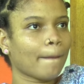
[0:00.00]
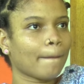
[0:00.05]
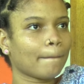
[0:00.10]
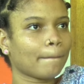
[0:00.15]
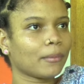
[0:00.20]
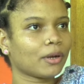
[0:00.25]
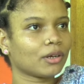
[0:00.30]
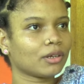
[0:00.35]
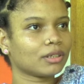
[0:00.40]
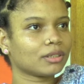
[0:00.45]

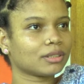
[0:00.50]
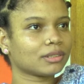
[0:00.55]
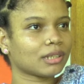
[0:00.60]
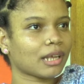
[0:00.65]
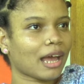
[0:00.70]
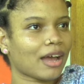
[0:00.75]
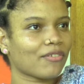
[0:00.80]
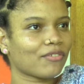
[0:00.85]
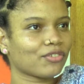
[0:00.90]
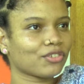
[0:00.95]
but
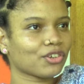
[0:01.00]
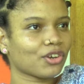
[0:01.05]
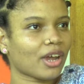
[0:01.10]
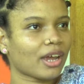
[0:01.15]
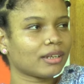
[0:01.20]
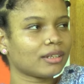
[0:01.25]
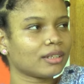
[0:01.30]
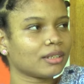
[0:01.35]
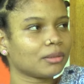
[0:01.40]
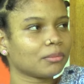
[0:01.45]
after
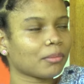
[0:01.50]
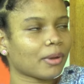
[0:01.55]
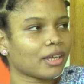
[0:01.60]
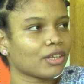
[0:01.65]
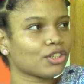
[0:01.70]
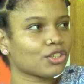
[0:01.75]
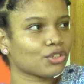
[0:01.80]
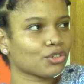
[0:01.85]
I did my